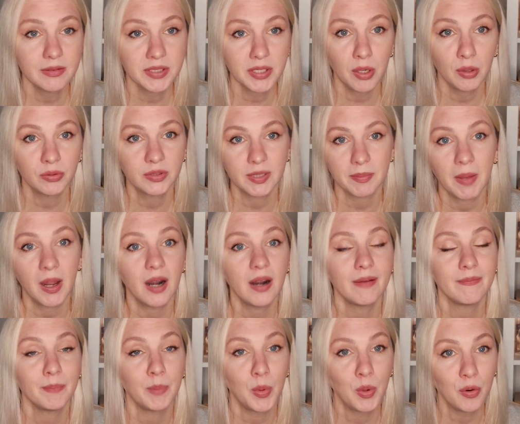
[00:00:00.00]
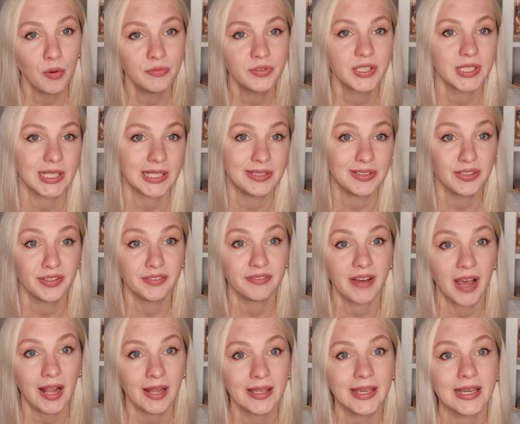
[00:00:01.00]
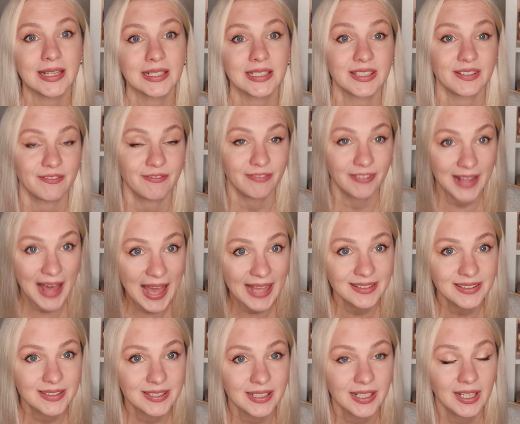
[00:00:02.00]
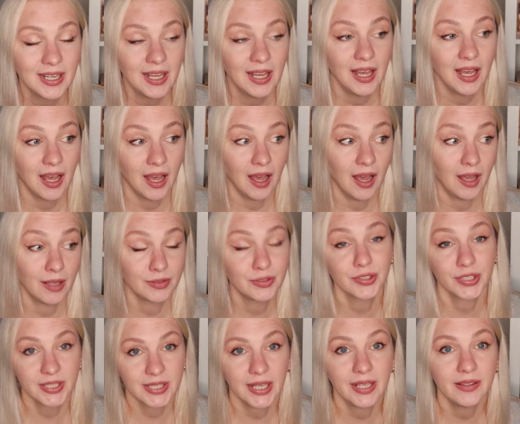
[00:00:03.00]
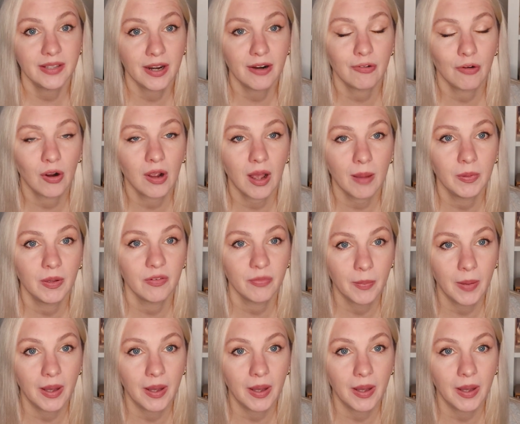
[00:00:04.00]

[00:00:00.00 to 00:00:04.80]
So Tamara moves into Valya's flat to stay there for a couple of